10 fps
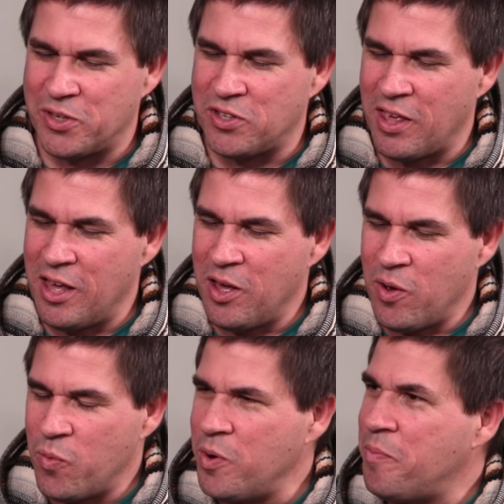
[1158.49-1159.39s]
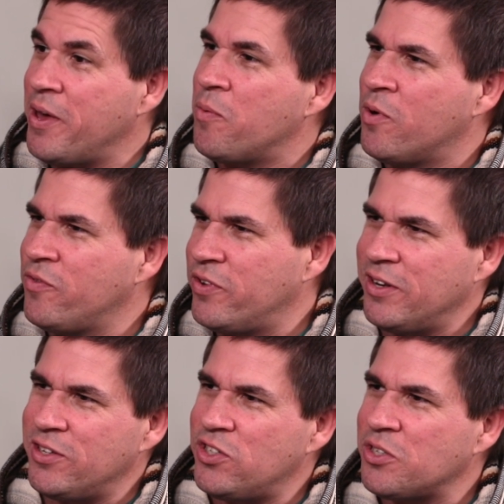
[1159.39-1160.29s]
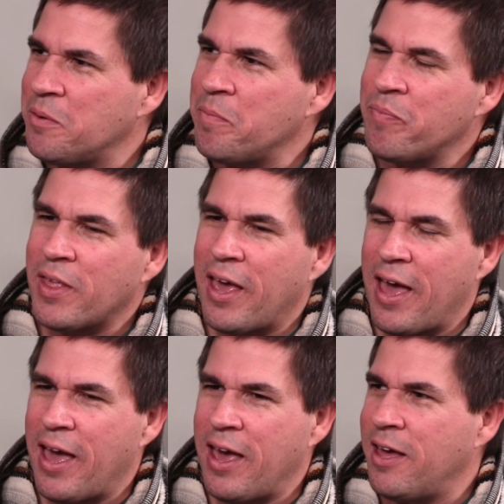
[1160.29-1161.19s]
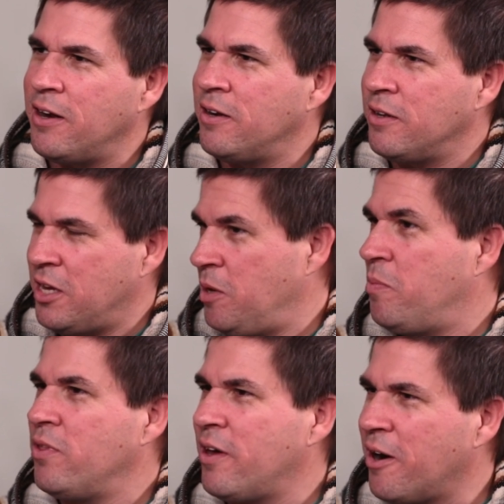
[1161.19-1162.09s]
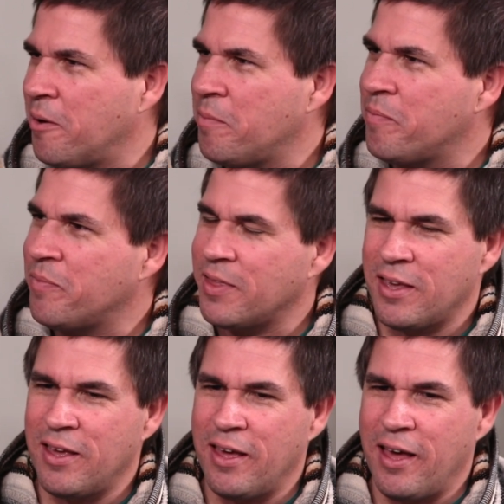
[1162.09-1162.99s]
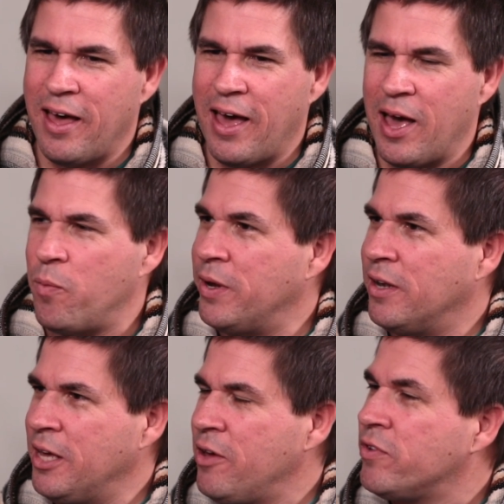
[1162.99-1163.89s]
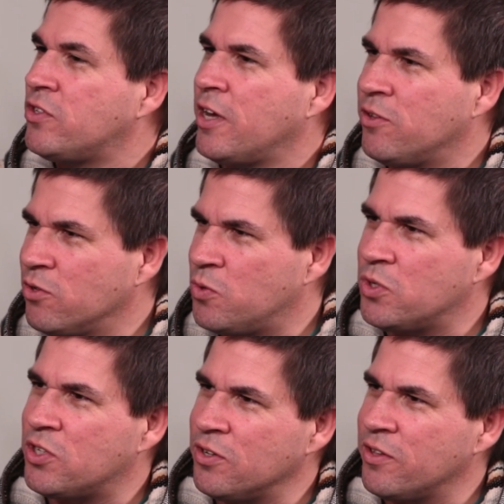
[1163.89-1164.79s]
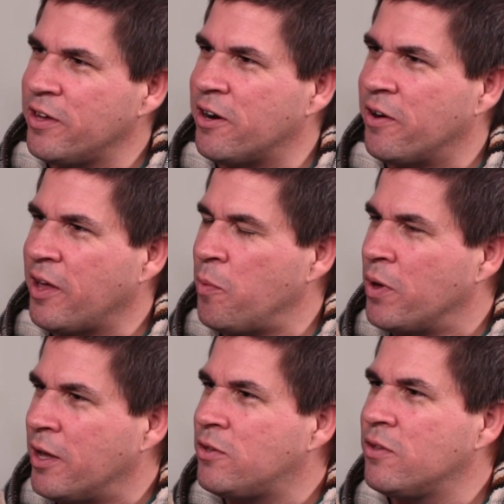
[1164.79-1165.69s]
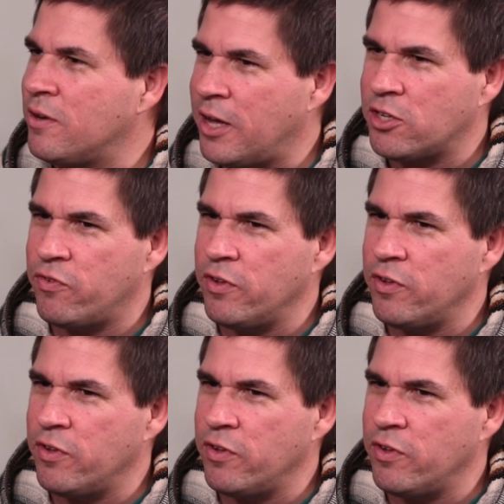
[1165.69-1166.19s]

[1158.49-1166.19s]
was we'd be at one village and he'd be there. And we'd leave and Santos was still there. And we'd get to the next